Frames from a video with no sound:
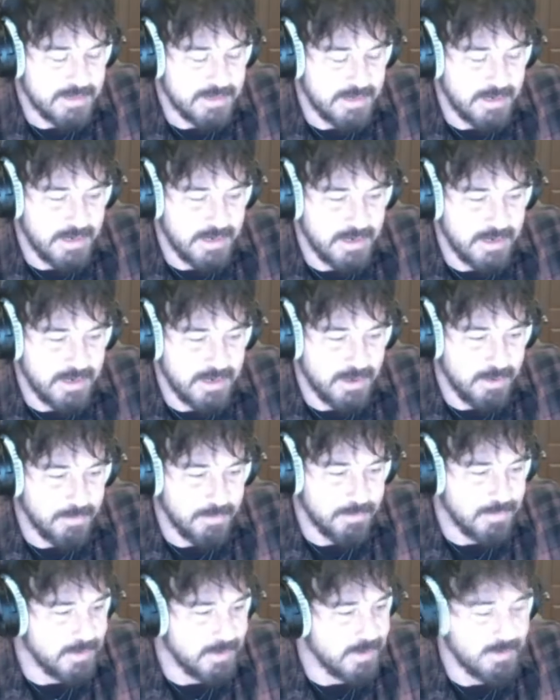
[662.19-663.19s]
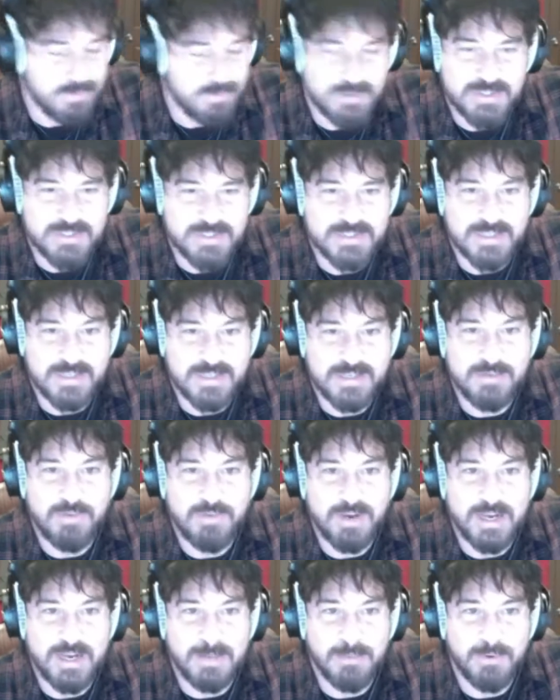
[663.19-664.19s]
that it was just an
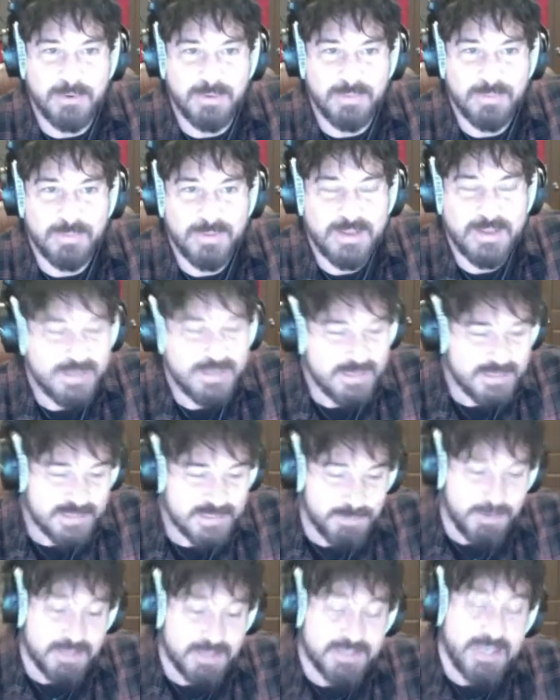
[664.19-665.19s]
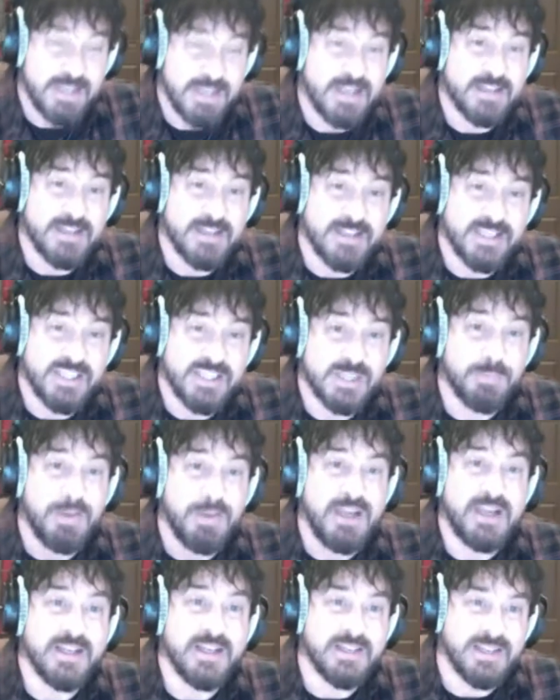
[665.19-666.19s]
incredible experience. The
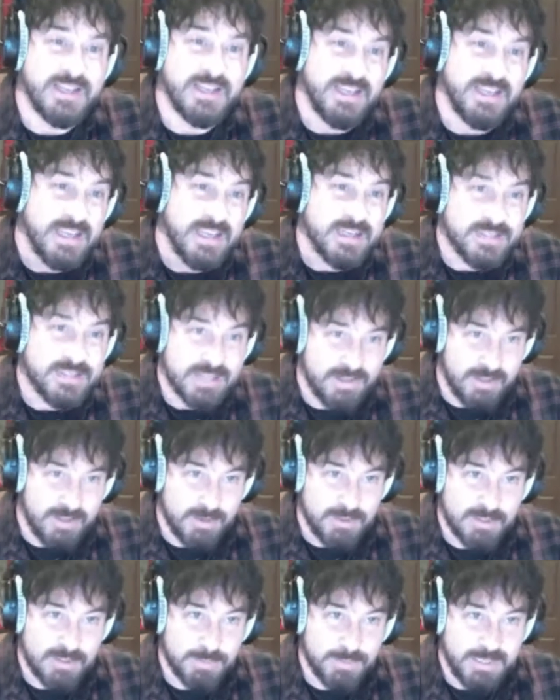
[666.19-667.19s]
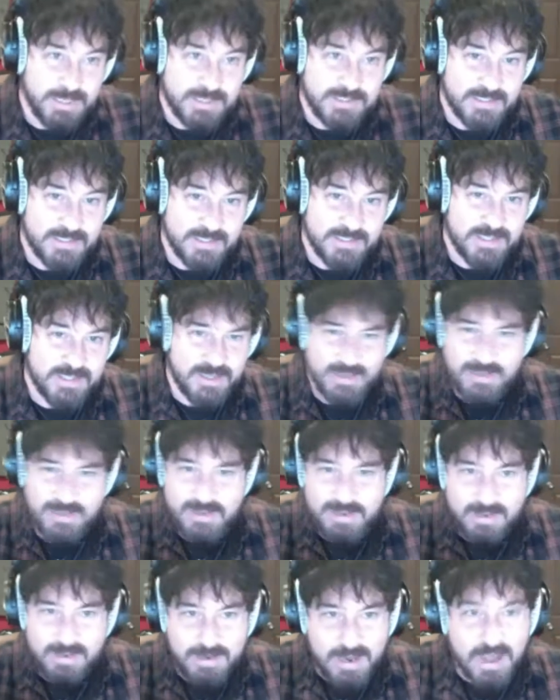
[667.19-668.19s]
speed to get to those places.
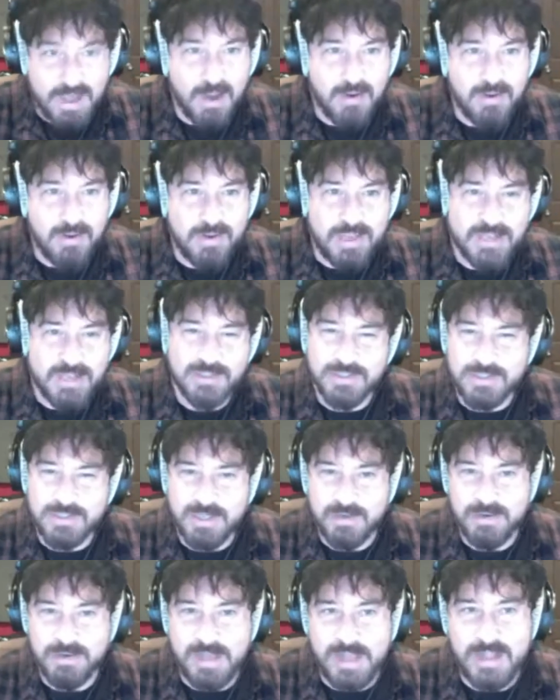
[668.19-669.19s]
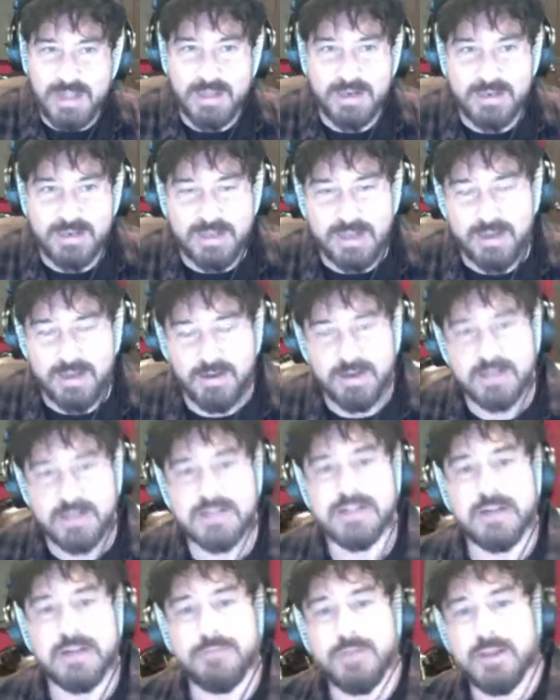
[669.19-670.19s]
Now you got your tonality down
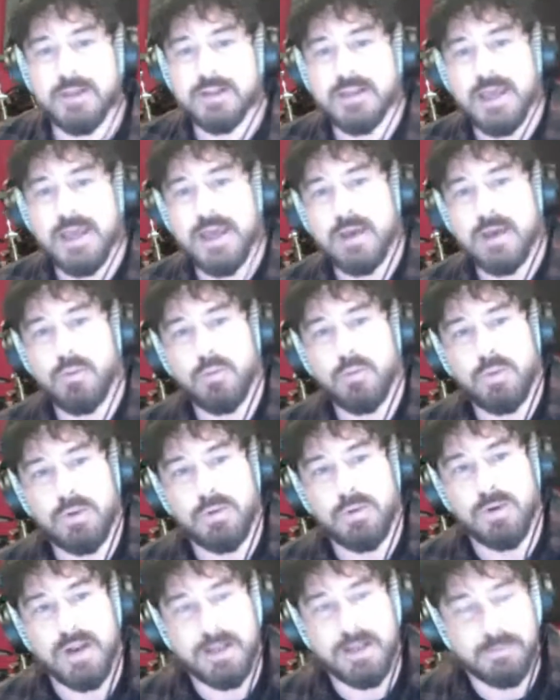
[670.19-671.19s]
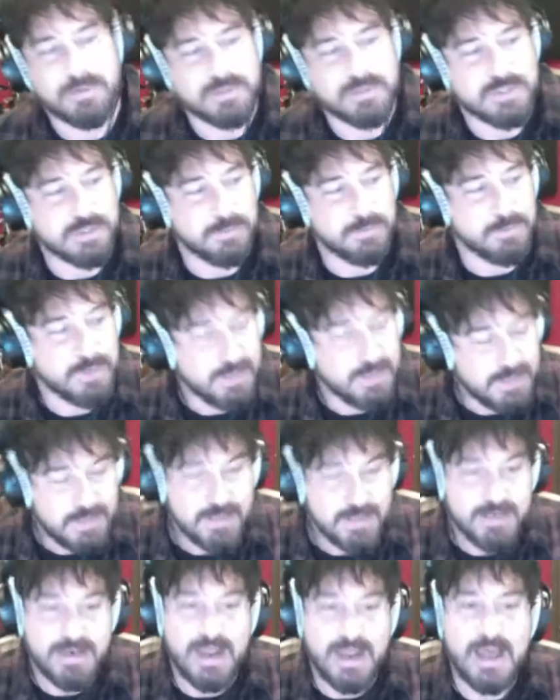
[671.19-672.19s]
and stuff like that. We were able to
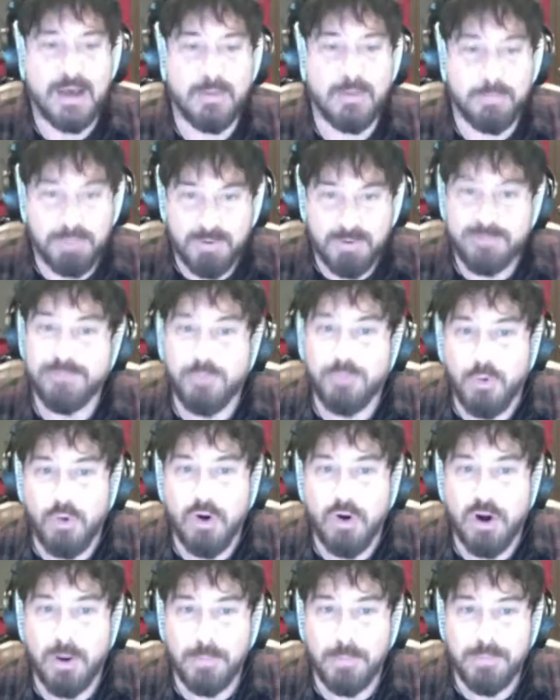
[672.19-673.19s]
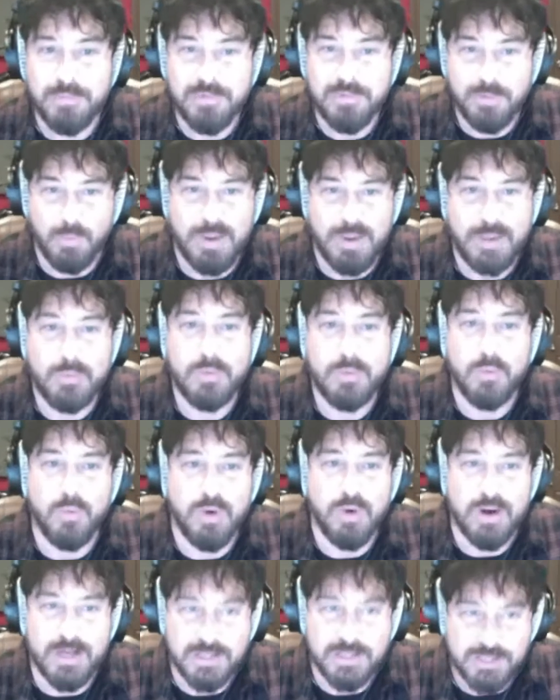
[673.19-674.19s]
now perform the way we
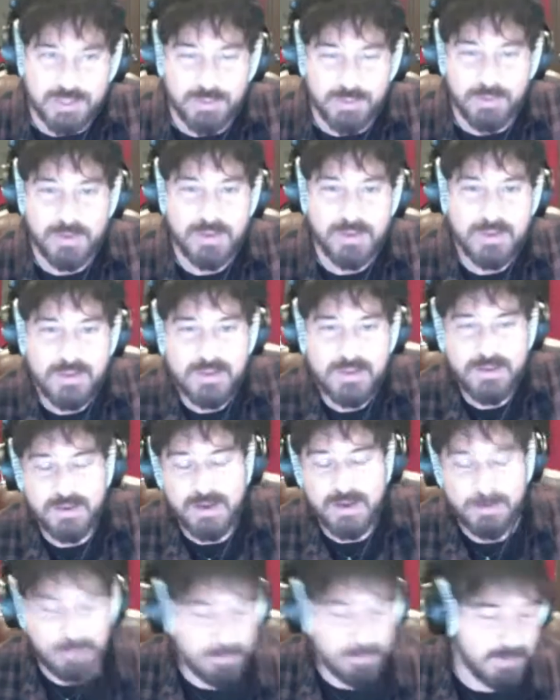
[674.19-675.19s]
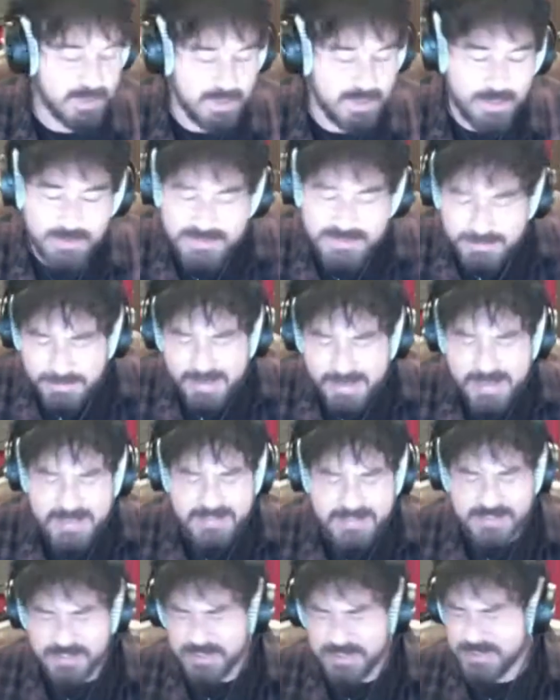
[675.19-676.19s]
wanted to. I remember closing my
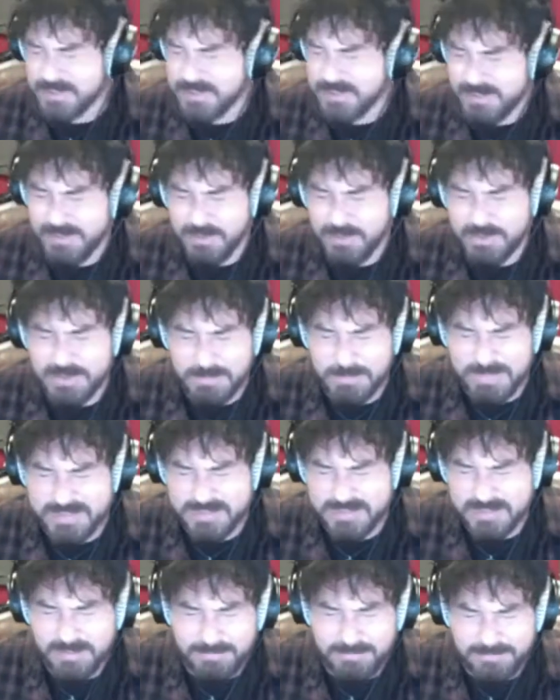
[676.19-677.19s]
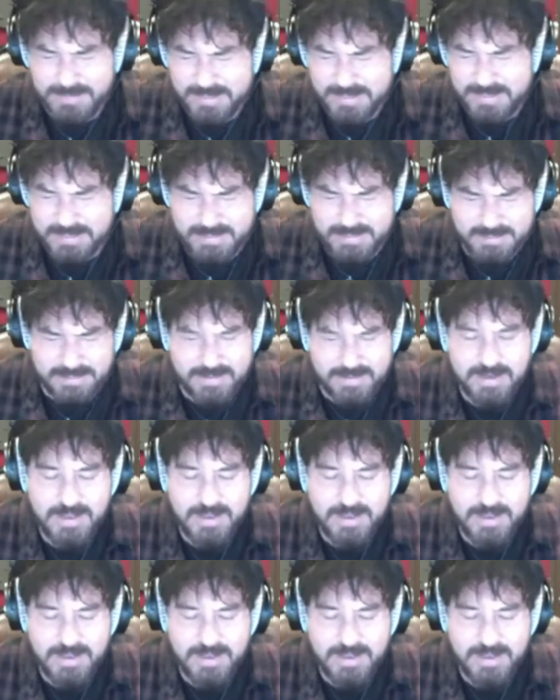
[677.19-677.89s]
eyes and just losing myself in it, and